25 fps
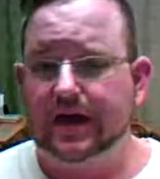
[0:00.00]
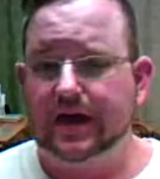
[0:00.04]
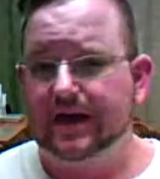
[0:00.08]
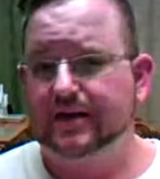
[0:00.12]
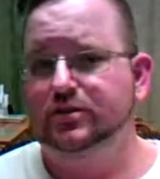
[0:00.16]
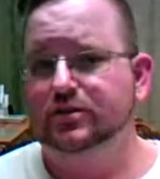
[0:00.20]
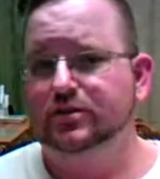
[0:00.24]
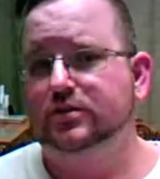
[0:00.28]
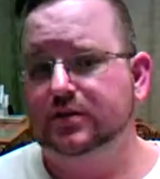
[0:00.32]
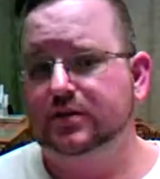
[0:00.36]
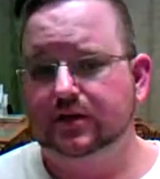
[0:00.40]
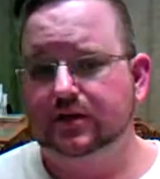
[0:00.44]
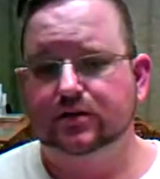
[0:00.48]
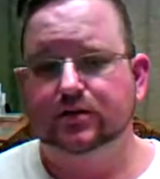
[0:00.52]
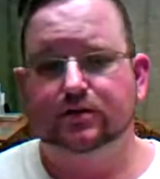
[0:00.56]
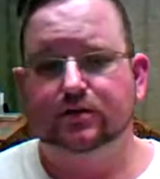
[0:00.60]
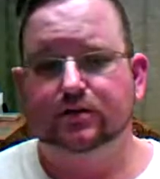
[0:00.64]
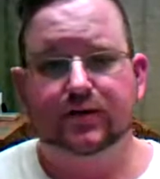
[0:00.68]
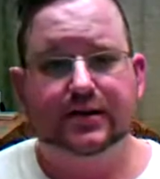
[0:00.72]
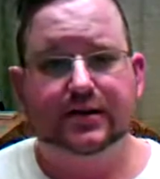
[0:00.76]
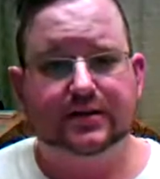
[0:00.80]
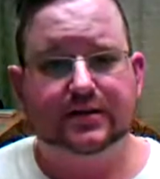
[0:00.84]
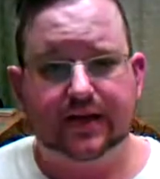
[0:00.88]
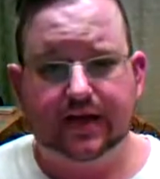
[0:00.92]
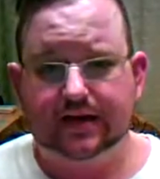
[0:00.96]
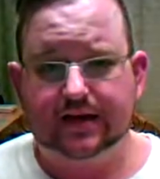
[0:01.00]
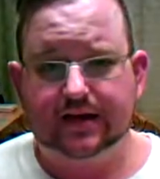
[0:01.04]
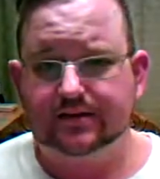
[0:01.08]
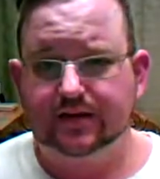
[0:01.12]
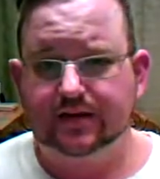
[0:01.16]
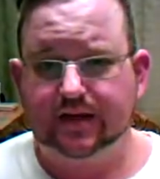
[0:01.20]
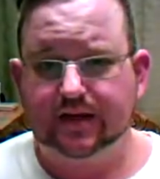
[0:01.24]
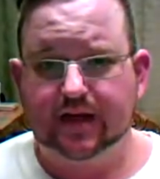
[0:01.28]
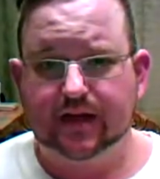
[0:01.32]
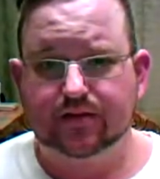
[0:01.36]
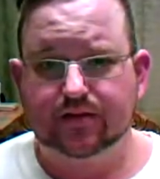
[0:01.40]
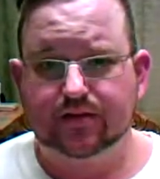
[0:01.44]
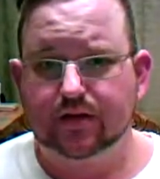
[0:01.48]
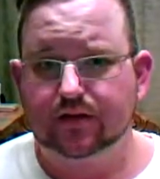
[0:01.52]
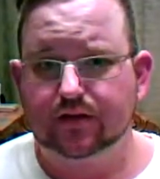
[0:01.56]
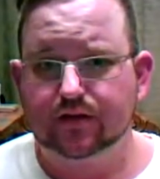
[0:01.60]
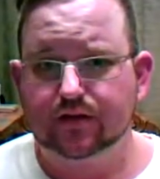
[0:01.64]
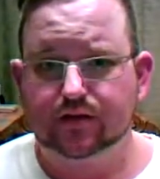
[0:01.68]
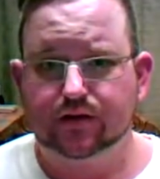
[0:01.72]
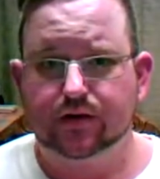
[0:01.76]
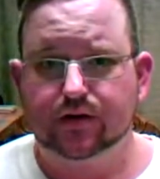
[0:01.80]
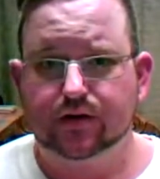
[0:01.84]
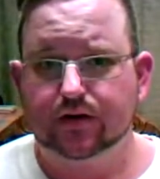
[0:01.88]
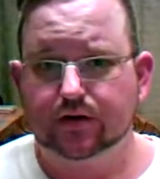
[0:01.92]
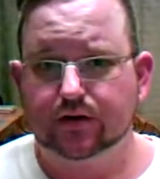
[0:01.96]
I just think they're fantastic. I think
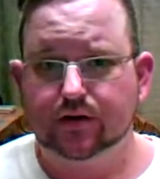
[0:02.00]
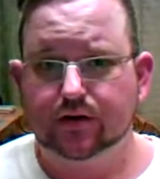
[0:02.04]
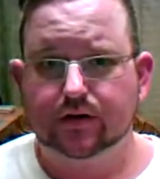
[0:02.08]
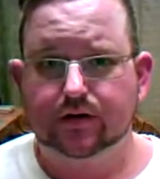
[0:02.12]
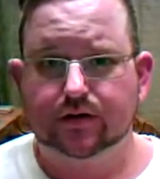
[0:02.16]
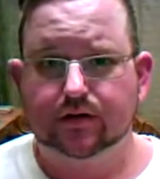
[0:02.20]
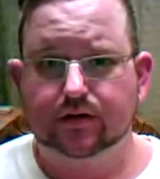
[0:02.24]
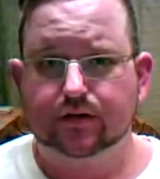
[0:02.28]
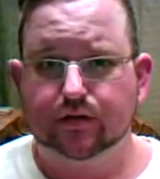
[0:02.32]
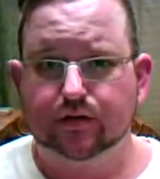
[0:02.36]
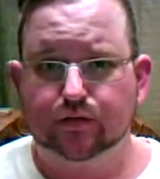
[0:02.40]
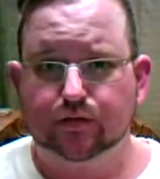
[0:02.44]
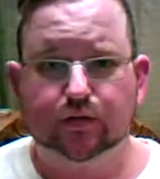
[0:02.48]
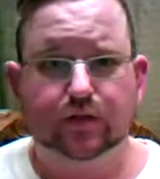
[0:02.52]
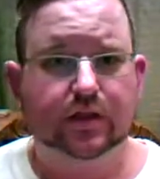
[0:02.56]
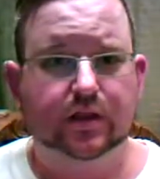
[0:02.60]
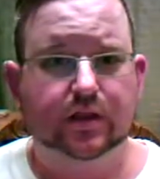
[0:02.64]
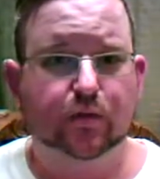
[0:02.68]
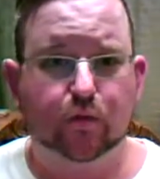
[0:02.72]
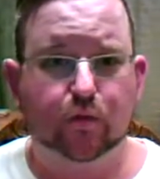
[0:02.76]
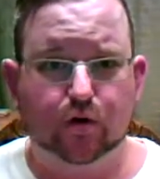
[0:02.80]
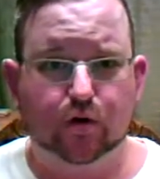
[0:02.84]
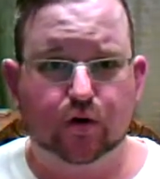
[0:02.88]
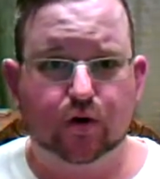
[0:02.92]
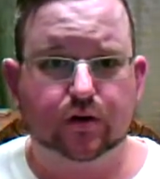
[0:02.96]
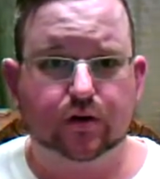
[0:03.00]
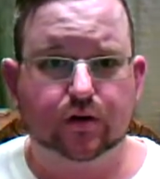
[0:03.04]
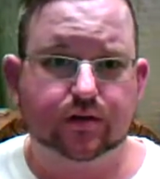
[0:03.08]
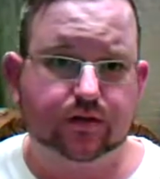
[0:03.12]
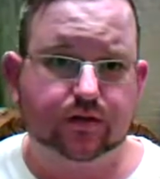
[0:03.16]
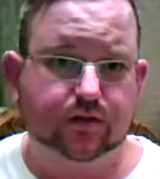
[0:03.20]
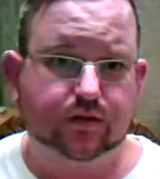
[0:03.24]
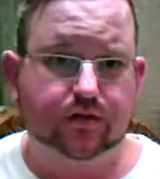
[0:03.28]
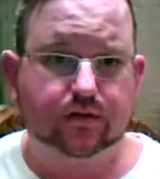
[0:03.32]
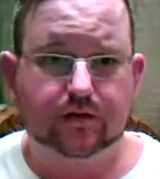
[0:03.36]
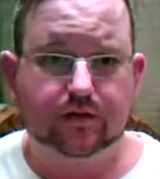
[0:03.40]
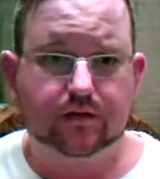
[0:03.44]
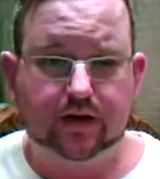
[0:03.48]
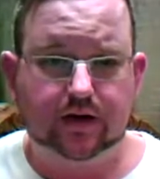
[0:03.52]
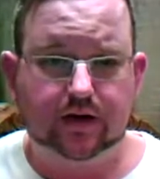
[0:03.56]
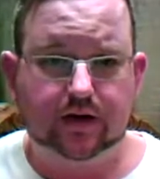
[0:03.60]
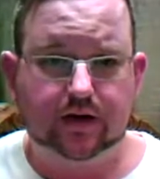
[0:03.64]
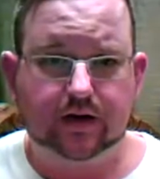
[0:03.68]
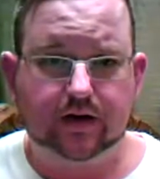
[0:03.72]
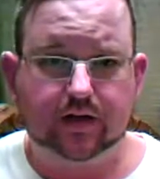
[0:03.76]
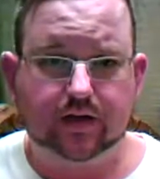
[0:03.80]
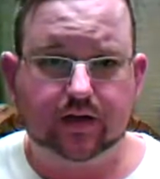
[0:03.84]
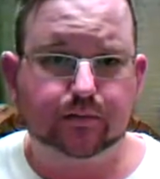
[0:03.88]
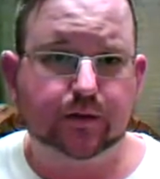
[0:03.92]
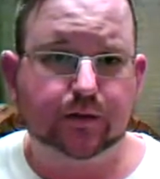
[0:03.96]
they're really worth
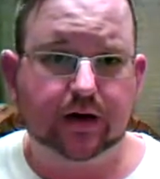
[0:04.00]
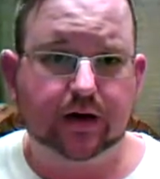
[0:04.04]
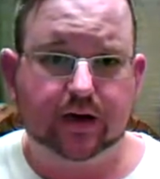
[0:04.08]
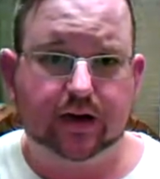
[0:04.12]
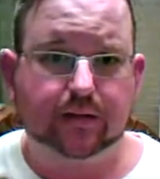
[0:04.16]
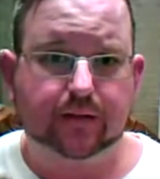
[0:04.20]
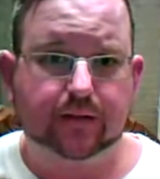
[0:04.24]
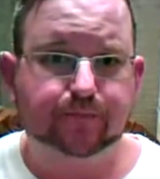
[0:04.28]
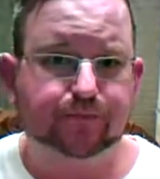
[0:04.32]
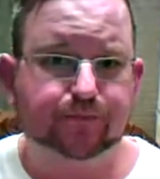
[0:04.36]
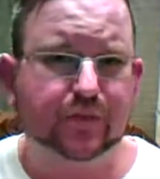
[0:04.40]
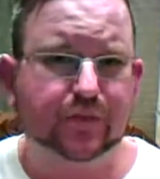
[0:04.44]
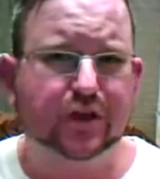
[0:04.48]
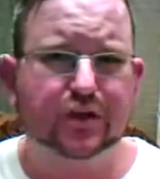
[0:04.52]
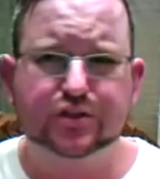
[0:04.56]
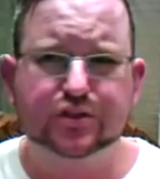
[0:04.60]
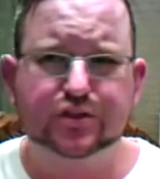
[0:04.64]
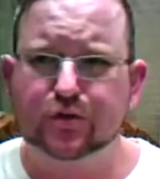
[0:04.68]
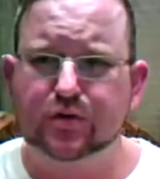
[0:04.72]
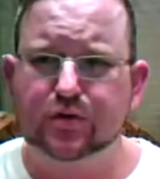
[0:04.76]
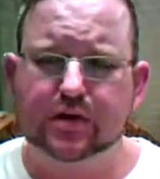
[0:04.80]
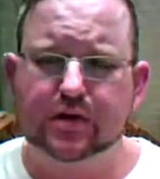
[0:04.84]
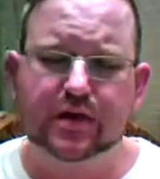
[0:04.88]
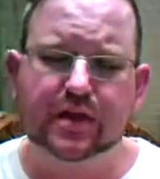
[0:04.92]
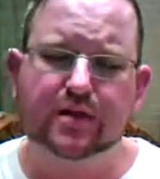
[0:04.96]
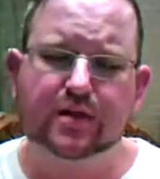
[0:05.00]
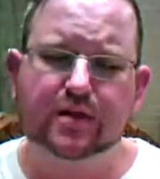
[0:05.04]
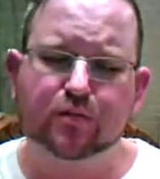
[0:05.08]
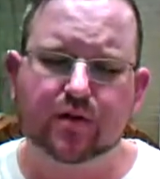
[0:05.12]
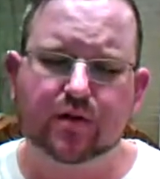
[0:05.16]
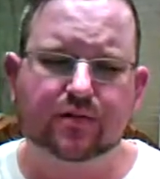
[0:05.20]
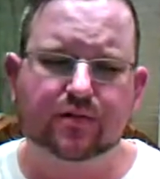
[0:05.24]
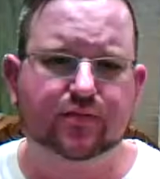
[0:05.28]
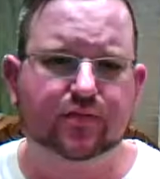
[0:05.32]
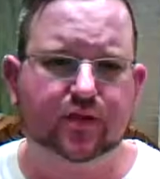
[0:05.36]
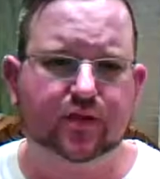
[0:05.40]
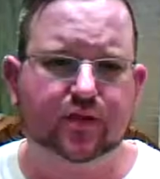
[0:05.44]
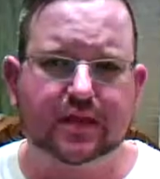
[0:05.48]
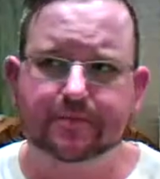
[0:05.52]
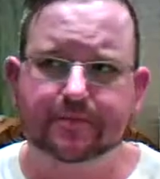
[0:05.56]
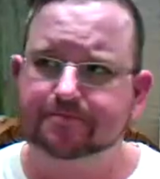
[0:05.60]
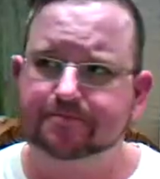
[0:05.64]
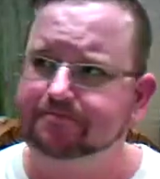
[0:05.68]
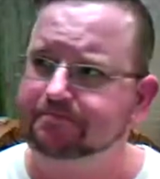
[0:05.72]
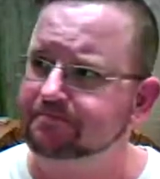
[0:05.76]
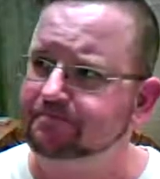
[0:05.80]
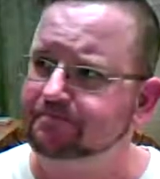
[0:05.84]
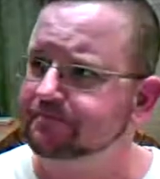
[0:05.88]
the money, because you can get roughly